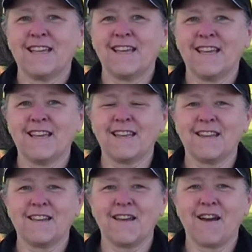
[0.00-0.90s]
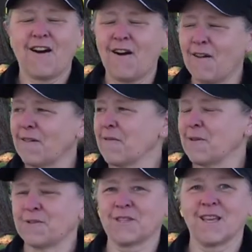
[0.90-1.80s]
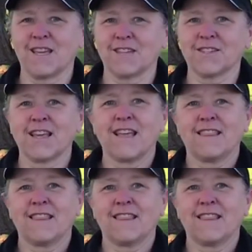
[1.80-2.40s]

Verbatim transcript: in all of those things